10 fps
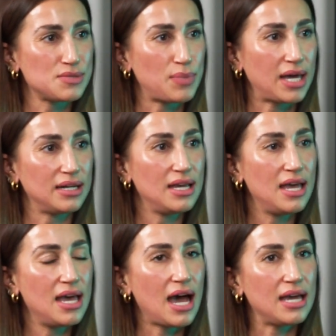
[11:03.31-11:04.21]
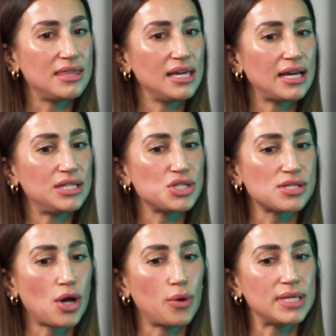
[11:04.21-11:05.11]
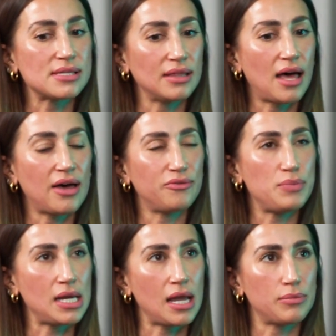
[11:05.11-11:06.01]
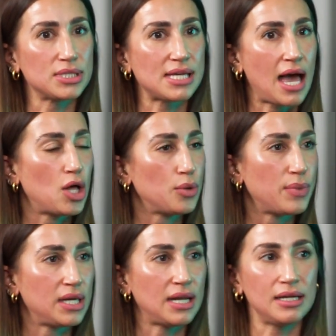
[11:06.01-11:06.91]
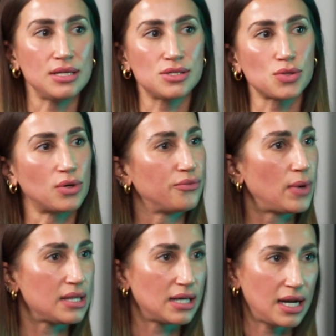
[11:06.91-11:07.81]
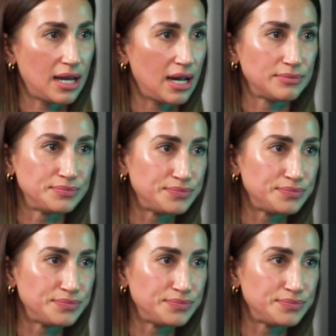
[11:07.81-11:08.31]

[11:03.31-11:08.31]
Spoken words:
But I think I just always love being able to help in any sort of way that I can.